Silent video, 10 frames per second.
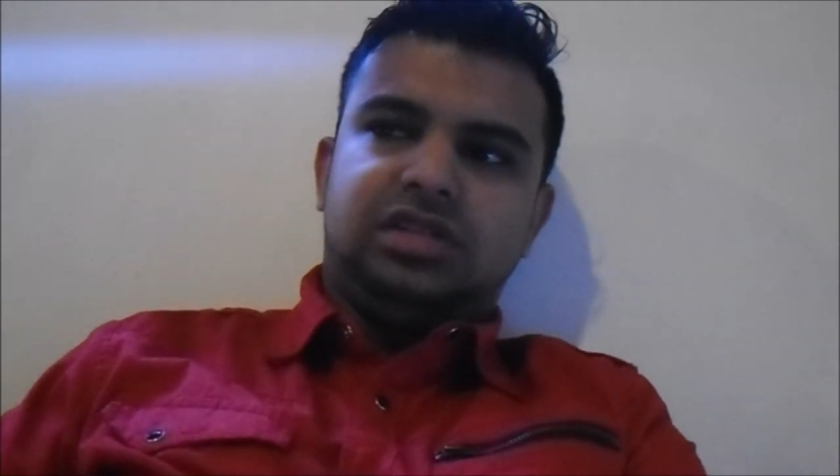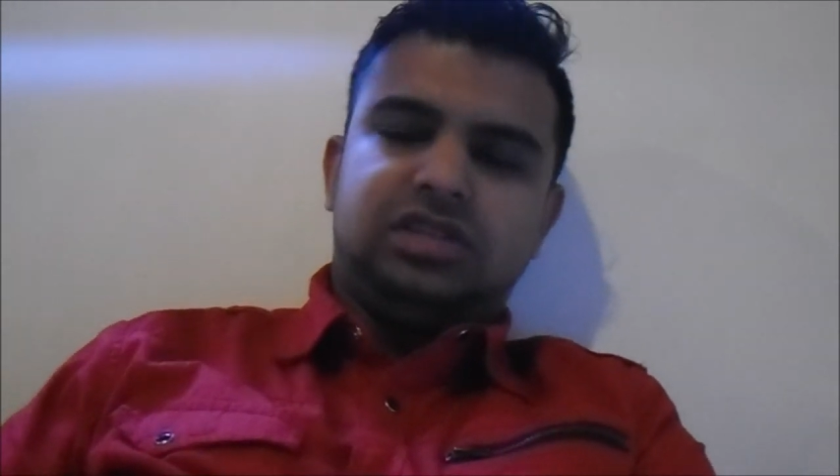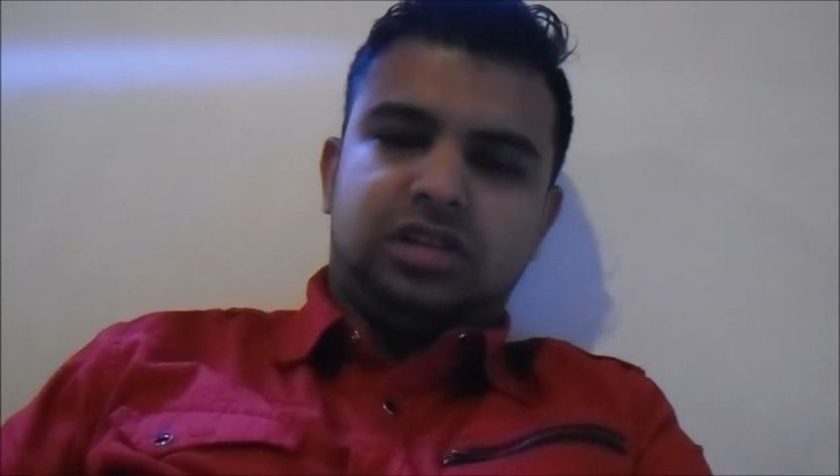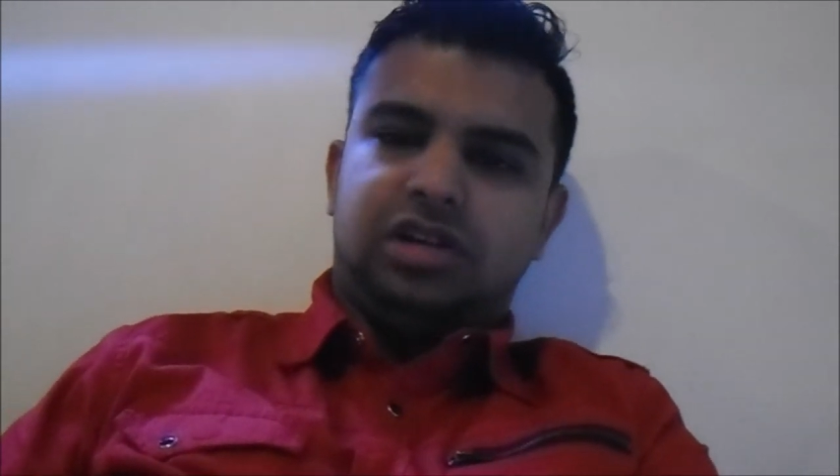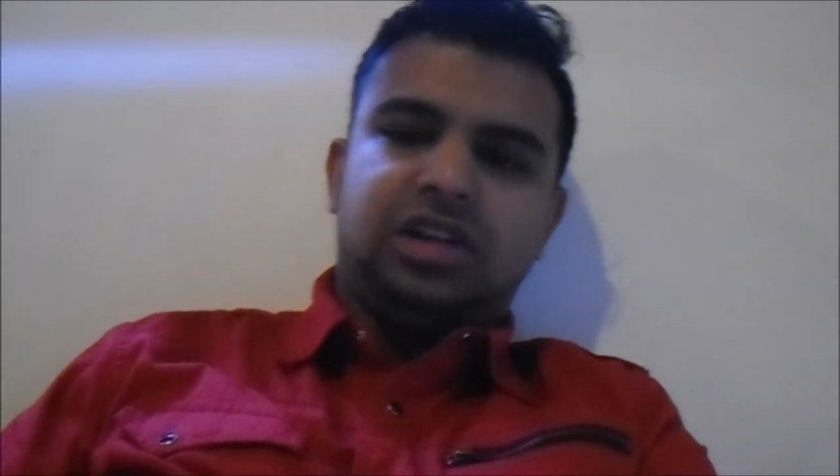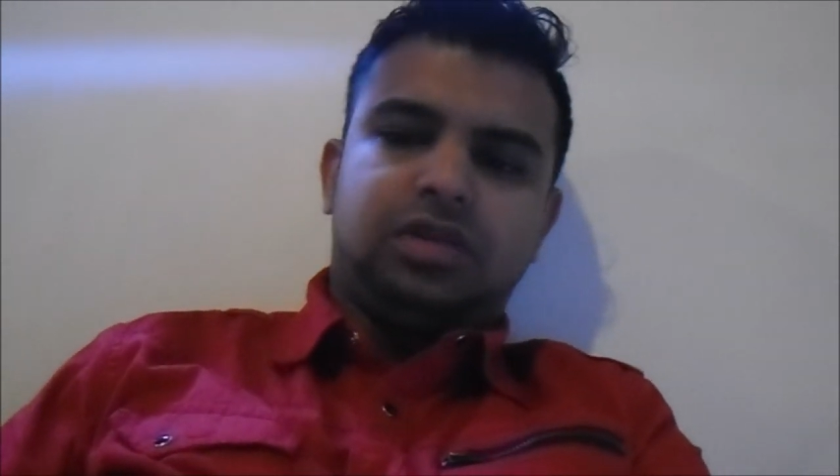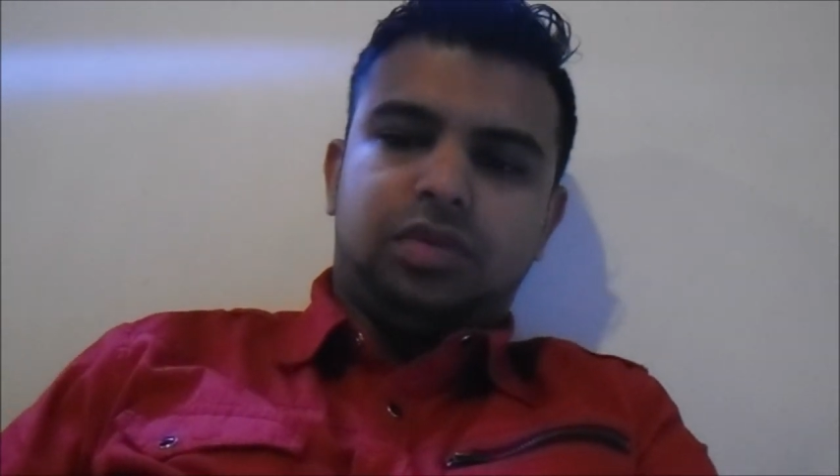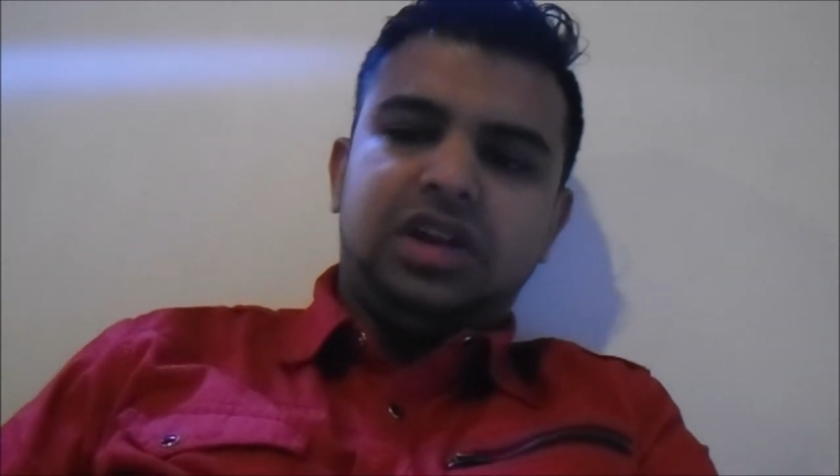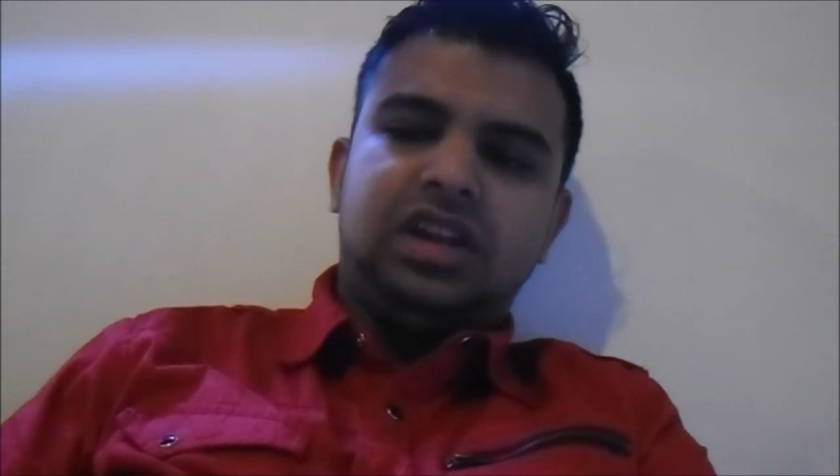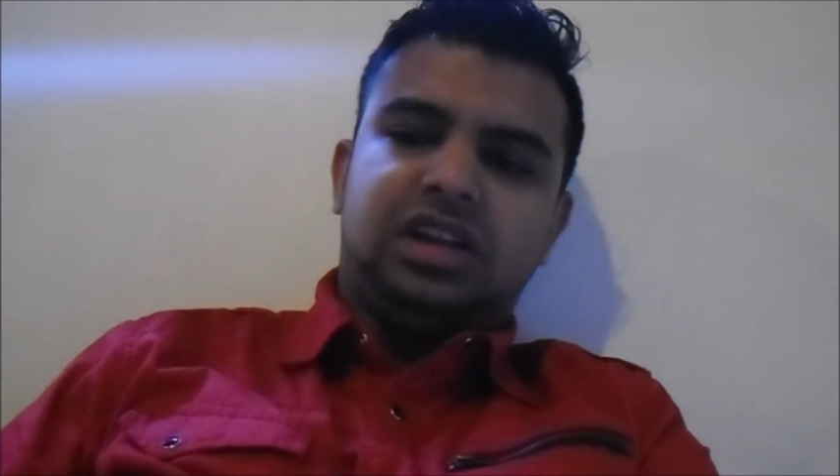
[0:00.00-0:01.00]
is learning to
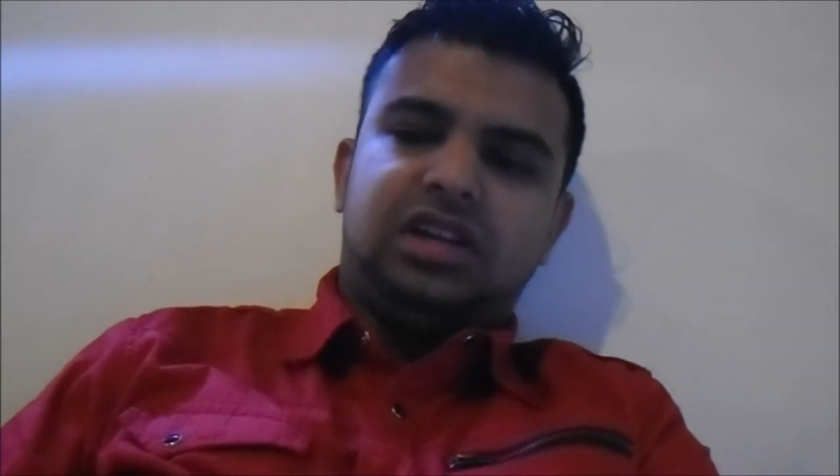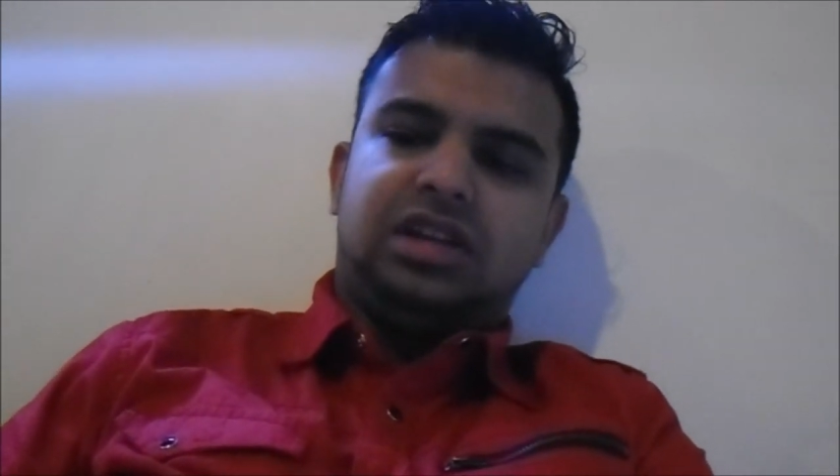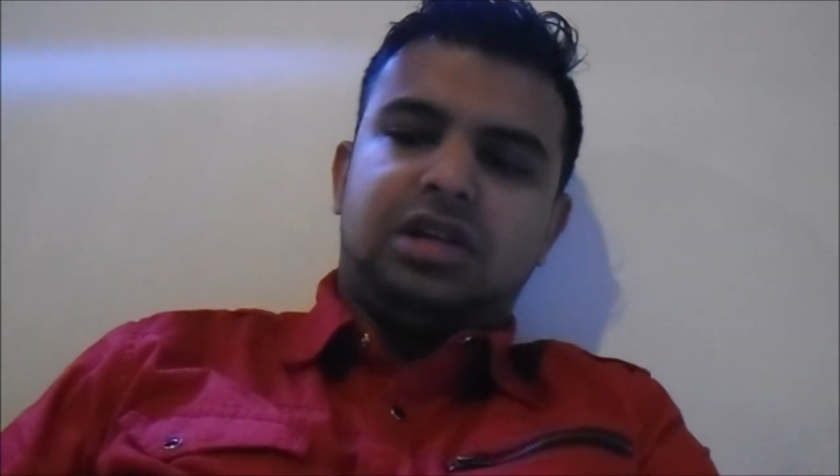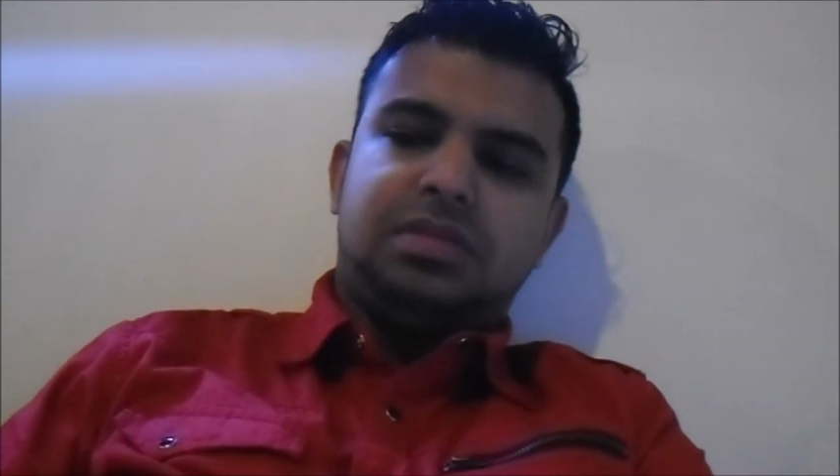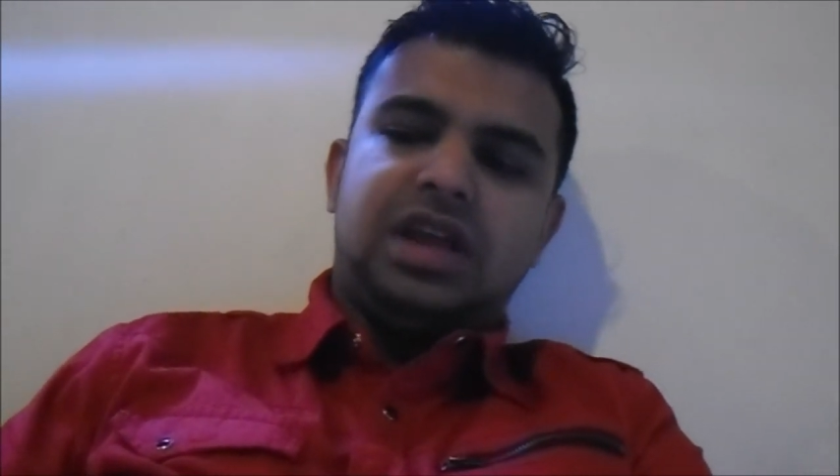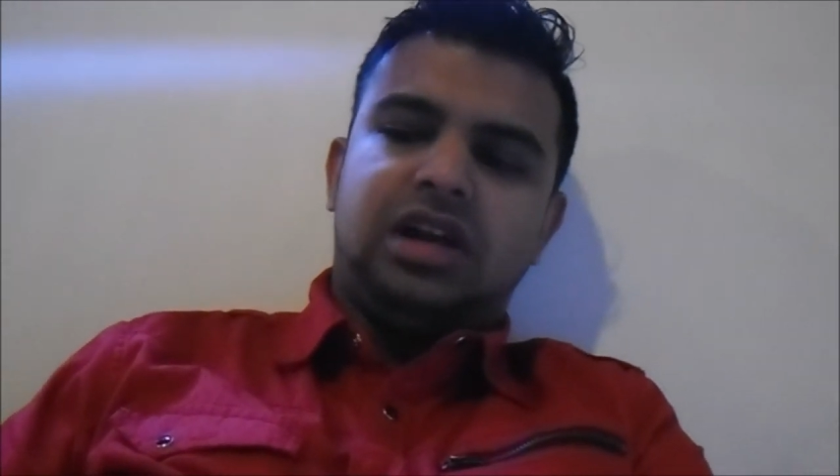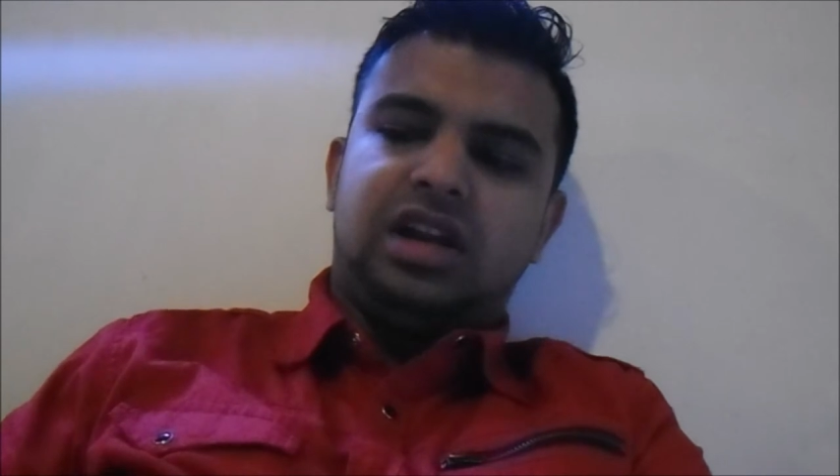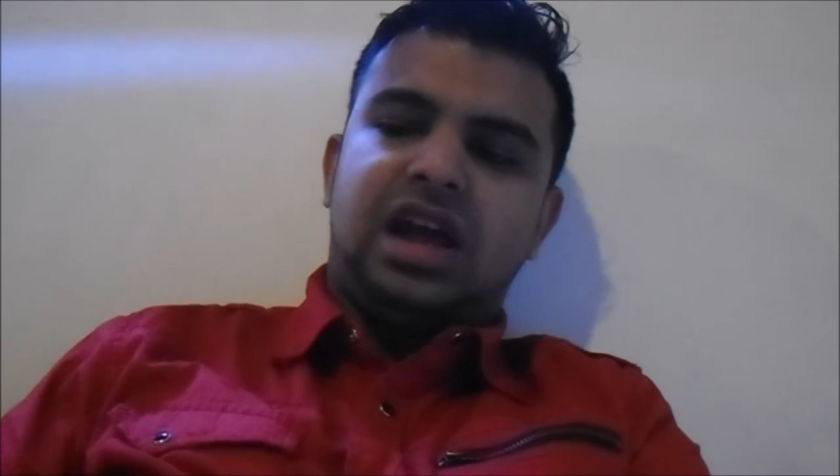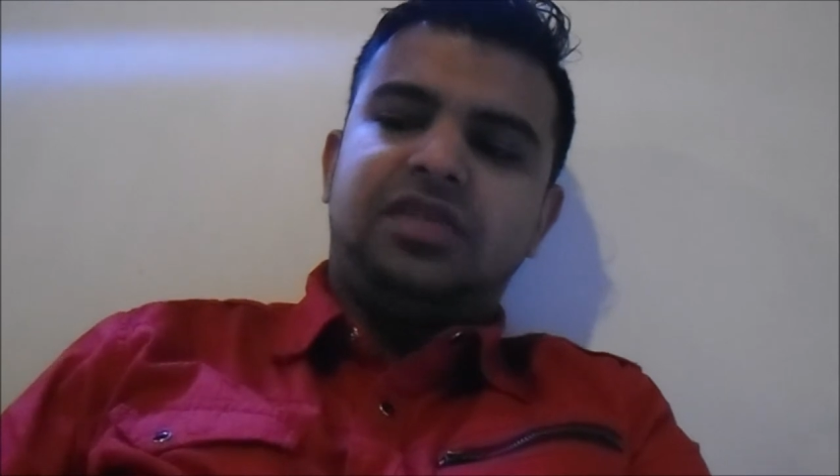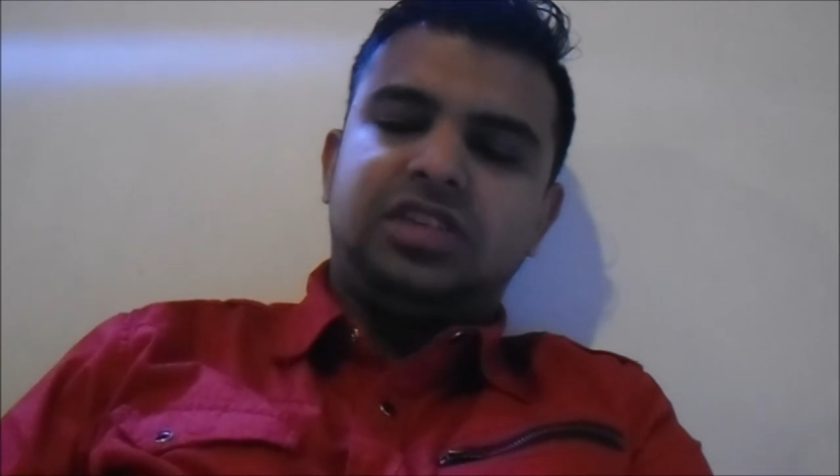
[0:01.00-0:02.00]
read and may
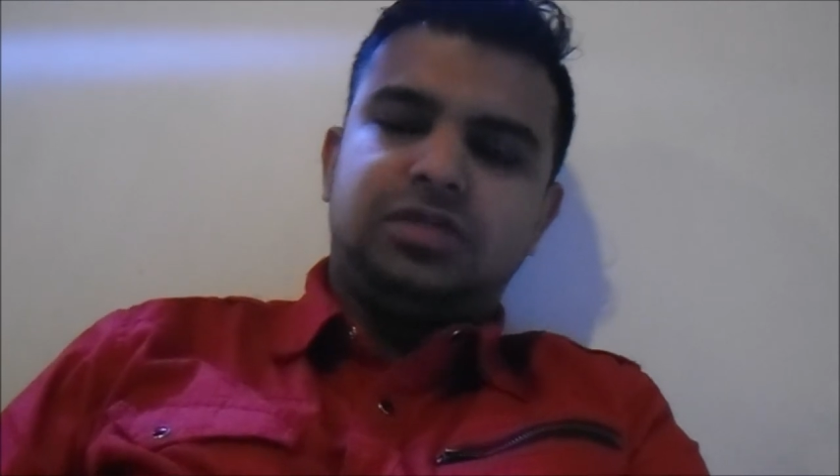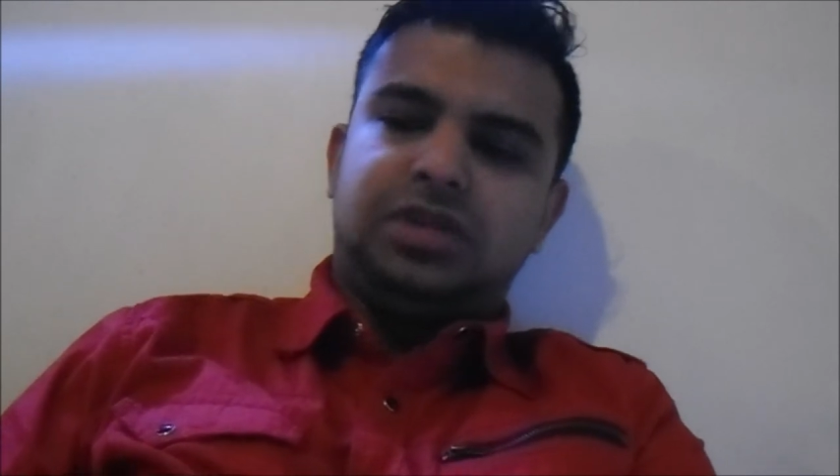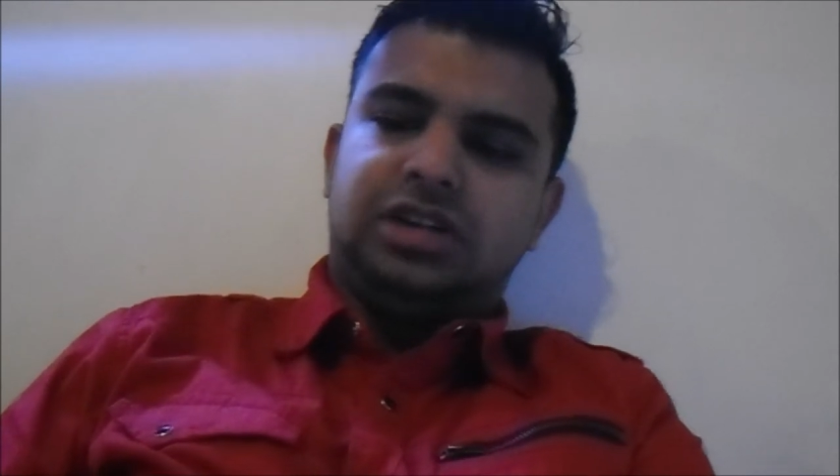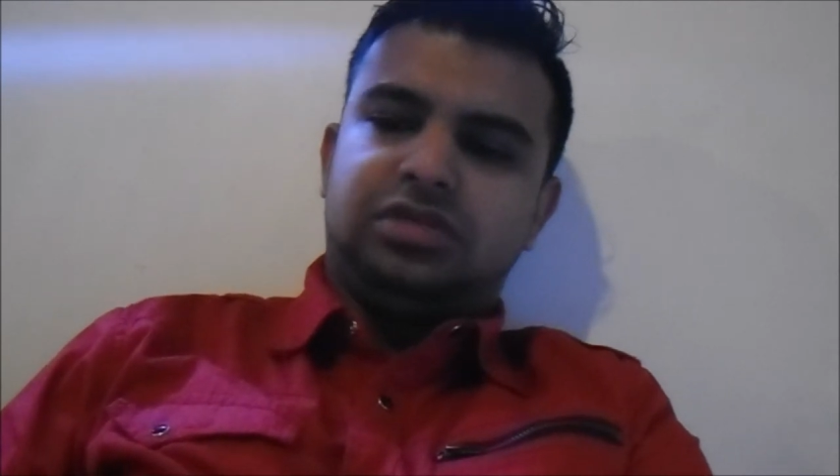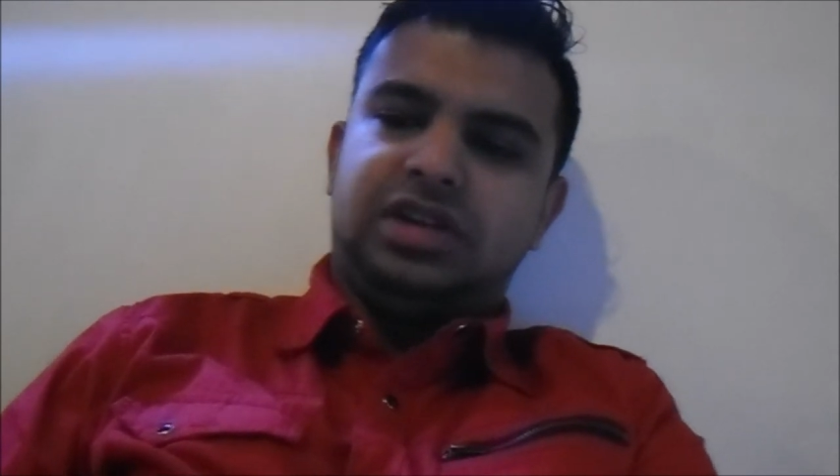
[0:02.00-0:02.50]
not have experience